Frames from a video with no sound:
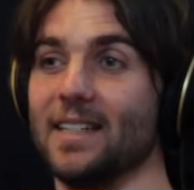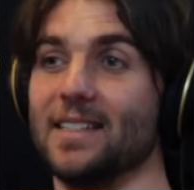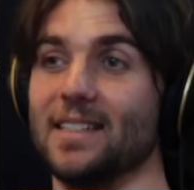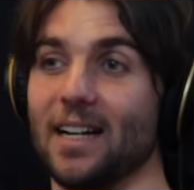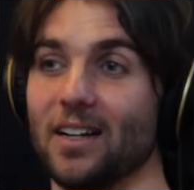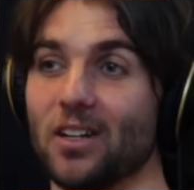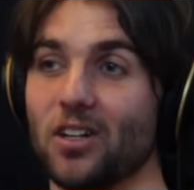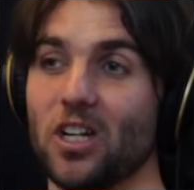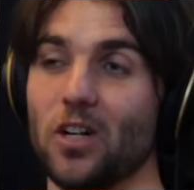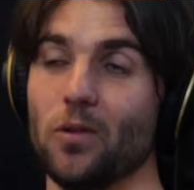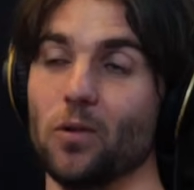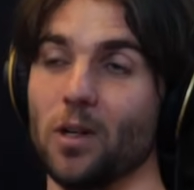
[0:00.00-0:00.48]
That's
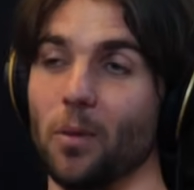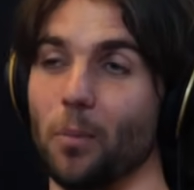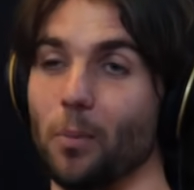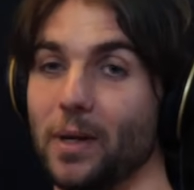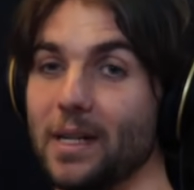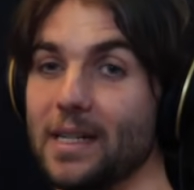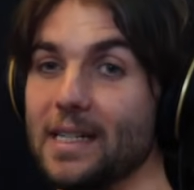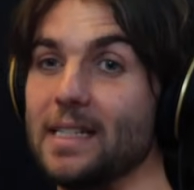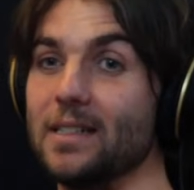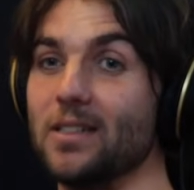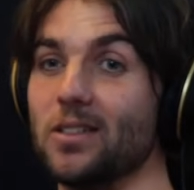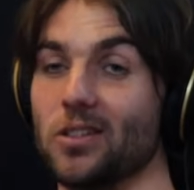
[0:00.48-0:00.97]
actually a
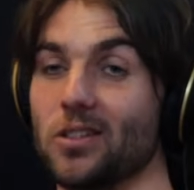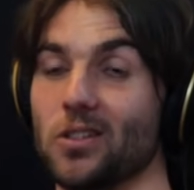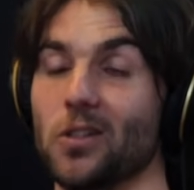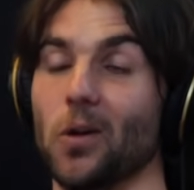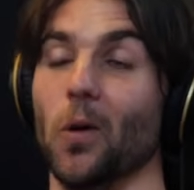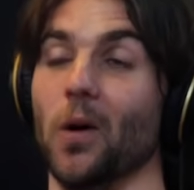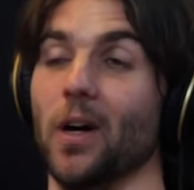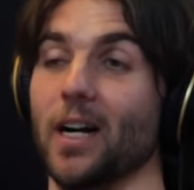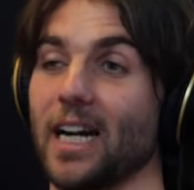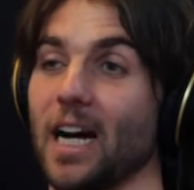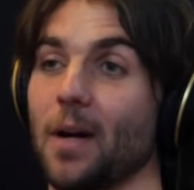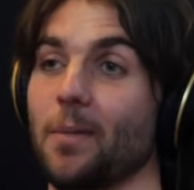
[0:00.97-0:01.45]
repeat
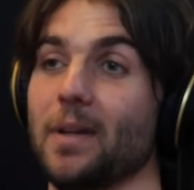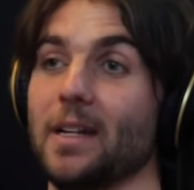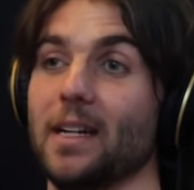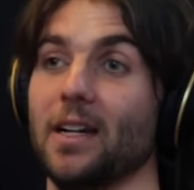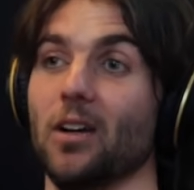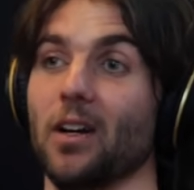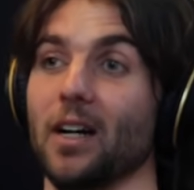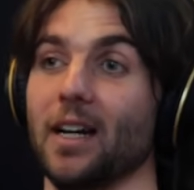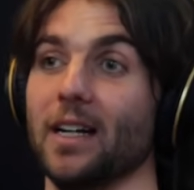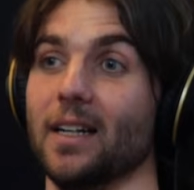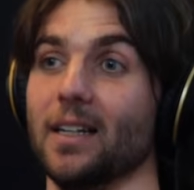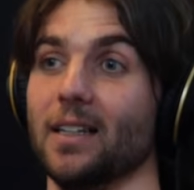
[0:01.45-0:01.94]
story I'm
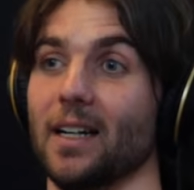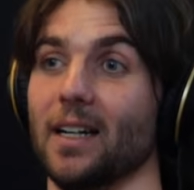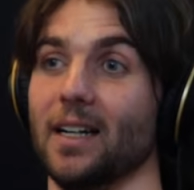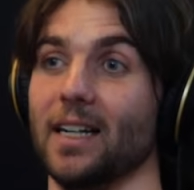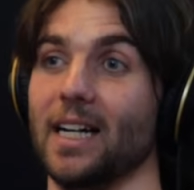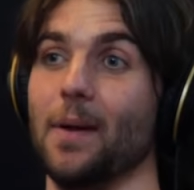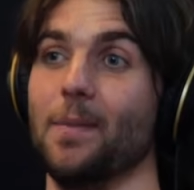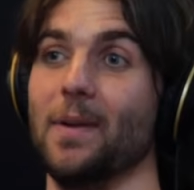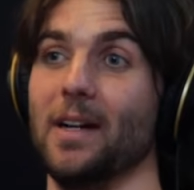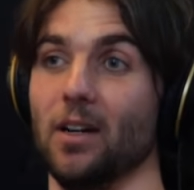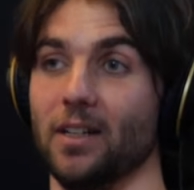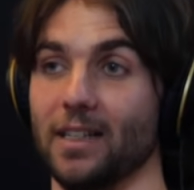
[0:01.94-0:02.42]
hearing. Like,
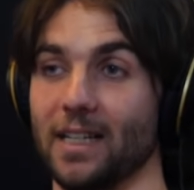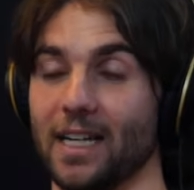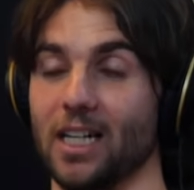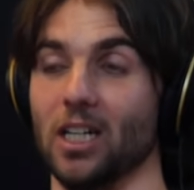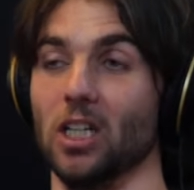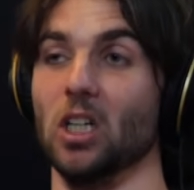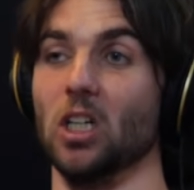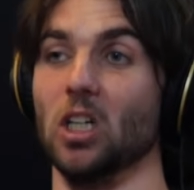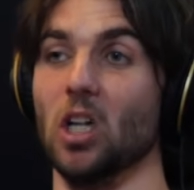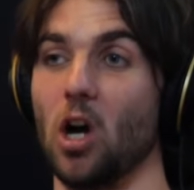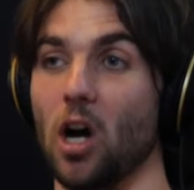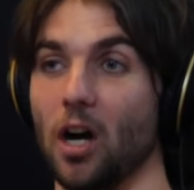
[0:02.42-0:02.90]
I'm hearing that
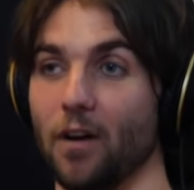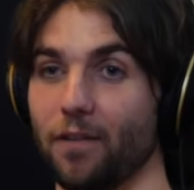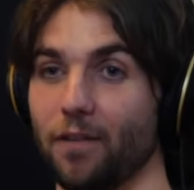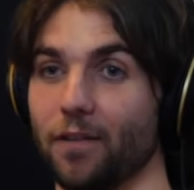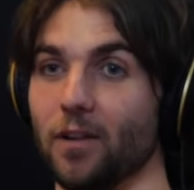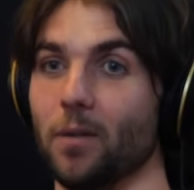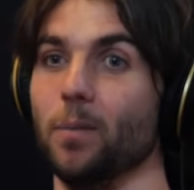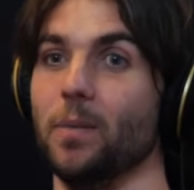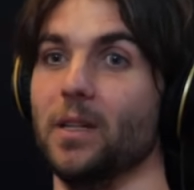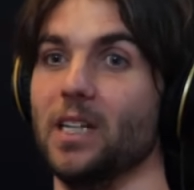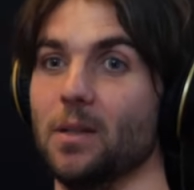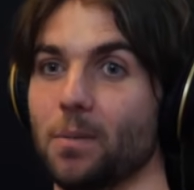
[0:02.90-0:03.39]
a lot
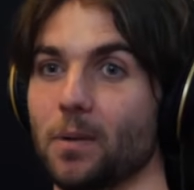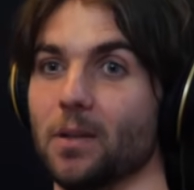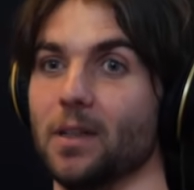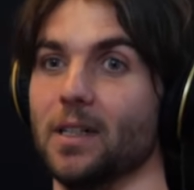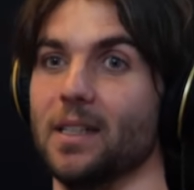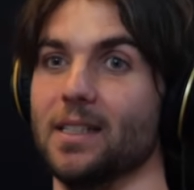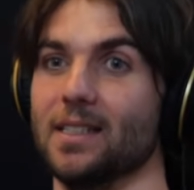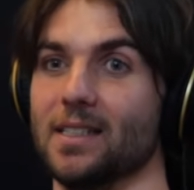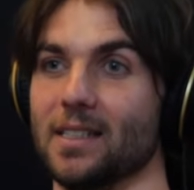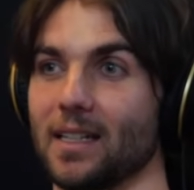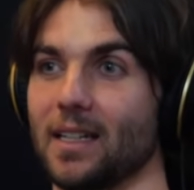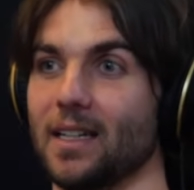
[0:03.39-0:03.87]
from
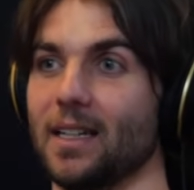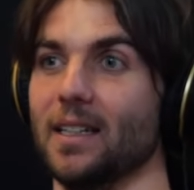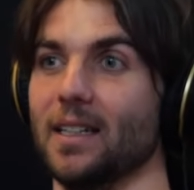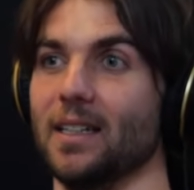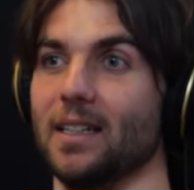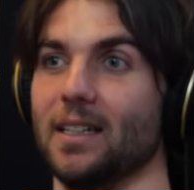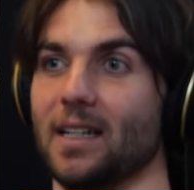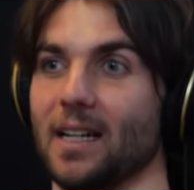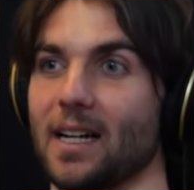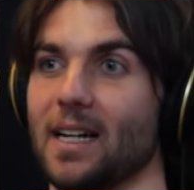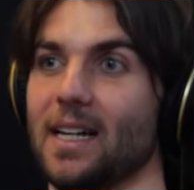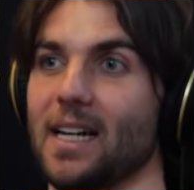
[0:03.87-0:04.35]
people. It's
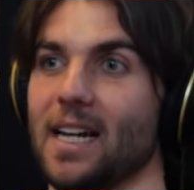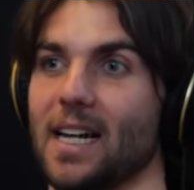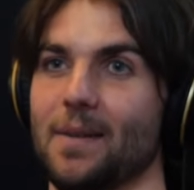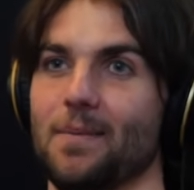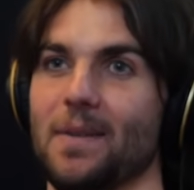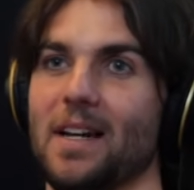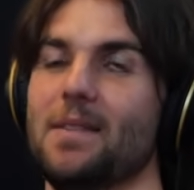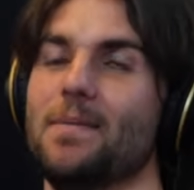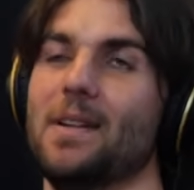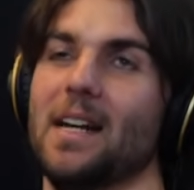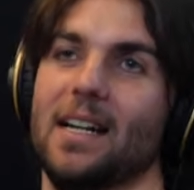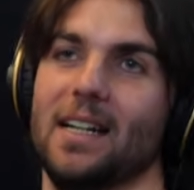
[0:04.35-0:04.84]
like,
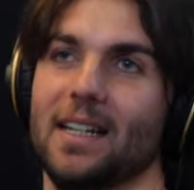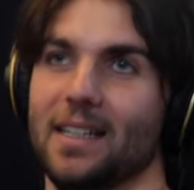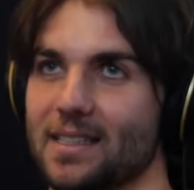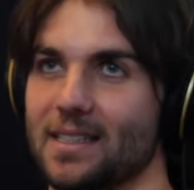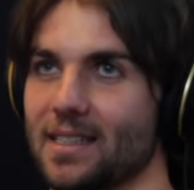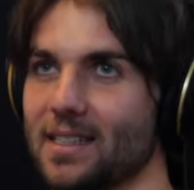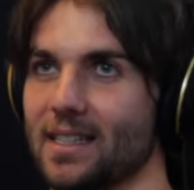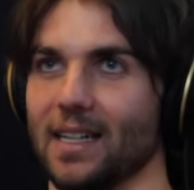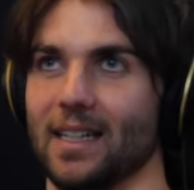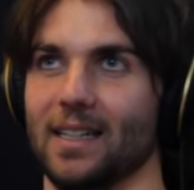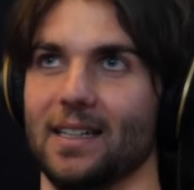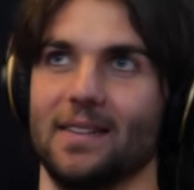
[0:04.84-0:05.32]
and maybe, and
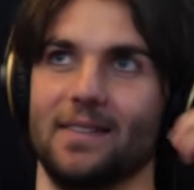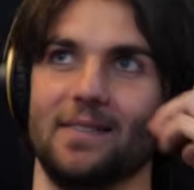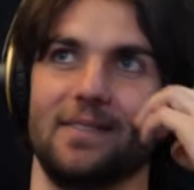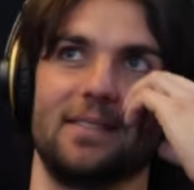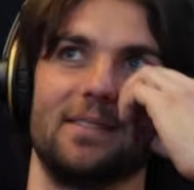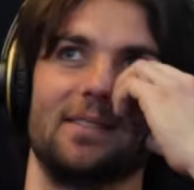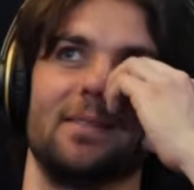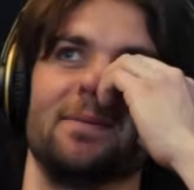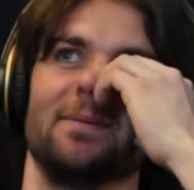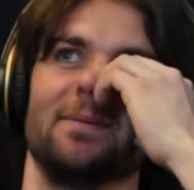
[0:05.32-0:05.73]
it's like,